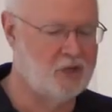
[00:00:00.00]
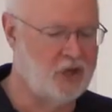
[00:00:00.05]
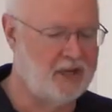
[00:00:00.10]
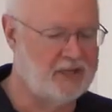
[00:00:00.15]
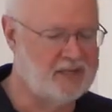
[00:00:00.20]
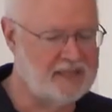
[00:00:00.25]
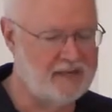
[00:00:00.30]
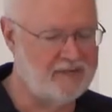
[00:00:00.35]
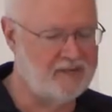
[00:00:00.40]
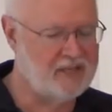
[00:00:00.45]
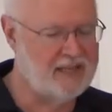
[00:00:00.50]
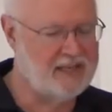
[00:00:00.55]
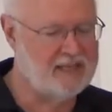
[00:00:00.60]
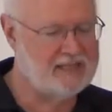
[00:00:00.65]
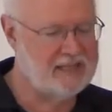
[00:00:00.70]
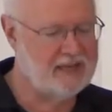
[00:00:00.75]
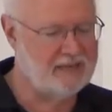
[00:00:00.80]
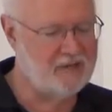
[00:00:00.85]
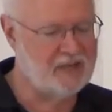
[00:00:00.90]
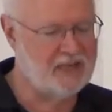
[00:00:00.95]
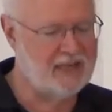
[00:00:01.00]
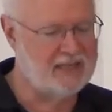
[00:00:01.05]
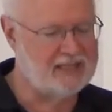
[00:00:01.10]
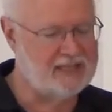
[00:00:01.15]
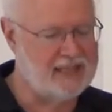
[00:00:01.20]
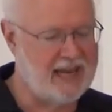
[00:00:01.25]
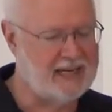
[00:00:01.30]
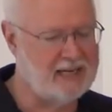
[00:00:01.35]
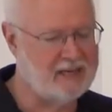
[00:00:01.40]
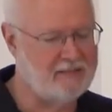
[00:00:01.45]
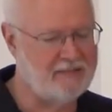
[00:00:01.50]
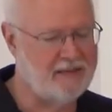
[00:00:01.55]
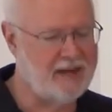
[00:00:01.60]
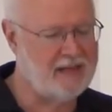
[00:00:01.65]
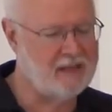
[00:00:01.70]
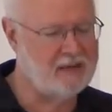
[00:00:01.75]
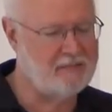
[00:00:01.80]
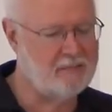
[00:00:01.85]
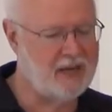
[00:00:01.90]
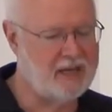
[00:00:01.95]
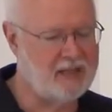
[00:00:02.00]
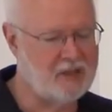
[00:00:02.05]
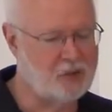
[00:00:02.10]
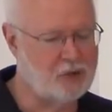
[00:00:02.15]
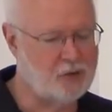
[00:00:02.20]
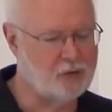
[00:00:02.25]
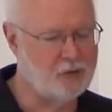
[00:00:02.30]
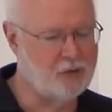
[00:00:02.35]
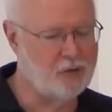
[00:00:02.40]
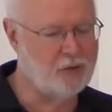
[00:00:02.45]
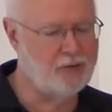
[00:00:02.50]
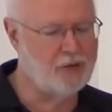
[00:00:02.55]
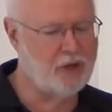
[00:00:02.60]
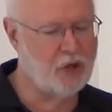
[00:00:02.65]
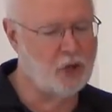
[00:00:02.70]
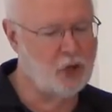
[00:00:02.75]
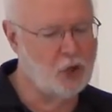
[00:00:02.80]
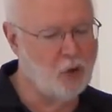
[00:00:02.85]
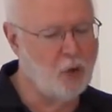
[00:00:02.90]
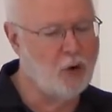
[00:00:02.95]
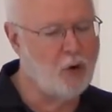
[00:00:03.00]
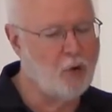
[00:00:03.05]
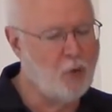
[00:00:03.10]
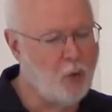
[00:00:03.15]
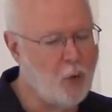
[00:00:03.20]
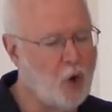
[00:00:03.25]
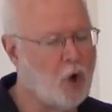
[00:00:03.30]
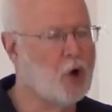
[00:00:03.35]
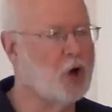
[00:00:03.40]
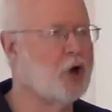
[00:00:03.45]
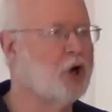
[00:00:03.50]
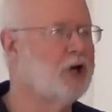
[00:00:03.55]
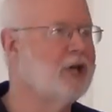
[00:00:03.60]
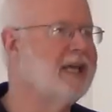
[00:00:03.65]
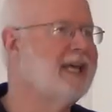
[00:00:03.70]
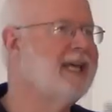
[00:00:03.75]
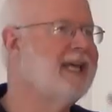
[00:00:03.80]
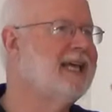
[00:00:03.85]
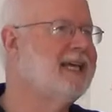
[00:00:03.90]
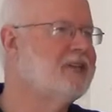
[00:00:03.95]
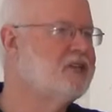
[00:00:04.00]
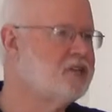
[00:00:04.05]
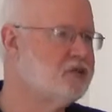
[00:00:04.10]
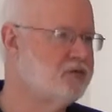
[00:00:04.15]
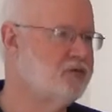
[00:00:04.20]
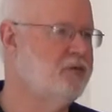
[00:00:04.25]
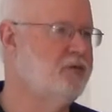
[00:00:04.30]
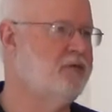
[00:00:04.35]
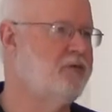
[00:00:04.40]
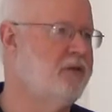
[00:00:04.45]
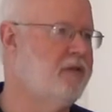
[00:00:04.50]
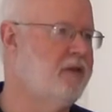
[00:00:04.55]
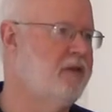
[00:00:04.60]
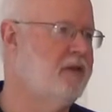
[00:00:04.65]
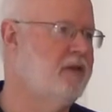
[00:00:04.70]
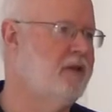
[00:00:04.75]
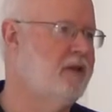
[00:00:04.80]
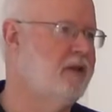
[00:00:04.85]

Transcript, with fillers: John 17, 17, sanctify them by the truth. Your word is truth.